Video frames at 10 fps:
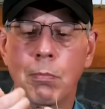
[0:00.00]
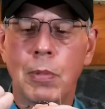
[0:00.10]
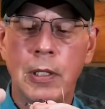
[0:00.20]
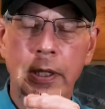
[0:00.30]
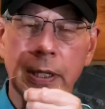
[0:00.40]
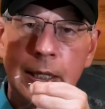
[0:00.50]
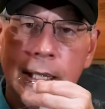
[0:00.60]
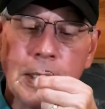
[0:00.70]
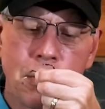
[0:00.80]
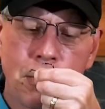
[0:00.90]
Pull the
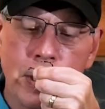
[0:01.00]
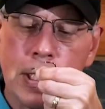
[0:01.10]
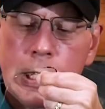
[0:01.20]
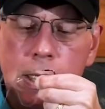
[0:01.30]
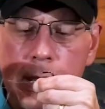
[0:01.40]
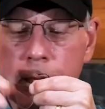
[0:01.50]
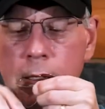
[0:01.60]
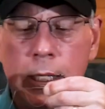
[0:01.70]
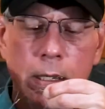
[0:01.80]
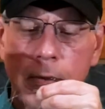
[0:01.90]
line
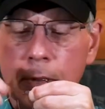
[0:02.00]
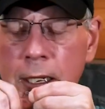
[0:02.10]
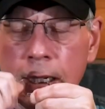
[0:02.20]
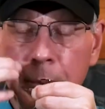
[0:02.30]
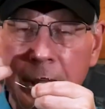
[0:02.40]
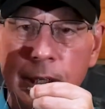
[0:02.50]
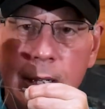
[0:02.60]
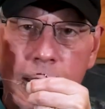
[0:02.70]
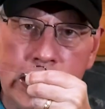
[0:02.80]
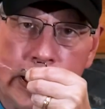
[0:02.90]
through. We're
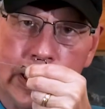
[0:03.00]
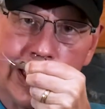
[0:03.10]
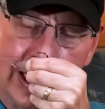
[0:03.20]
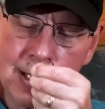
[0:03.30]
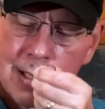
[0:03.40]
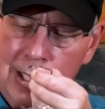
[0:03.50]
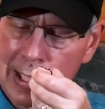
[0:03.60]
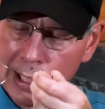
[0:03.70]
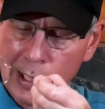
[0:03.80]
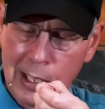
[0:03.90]
almost done.
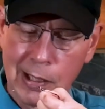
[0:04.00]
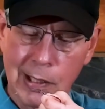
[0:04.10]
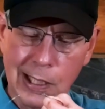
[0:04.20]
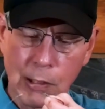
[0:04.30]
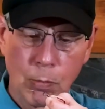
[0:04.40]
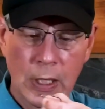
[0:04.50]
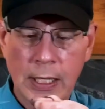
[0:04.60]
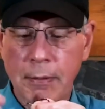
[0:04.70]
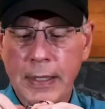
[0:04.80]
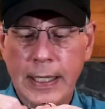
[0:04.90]

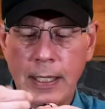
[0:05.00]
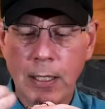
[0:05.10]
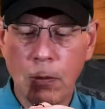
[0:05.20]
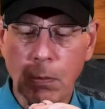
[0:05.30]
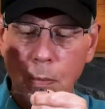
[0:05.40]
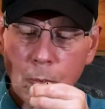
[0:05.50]
There we go.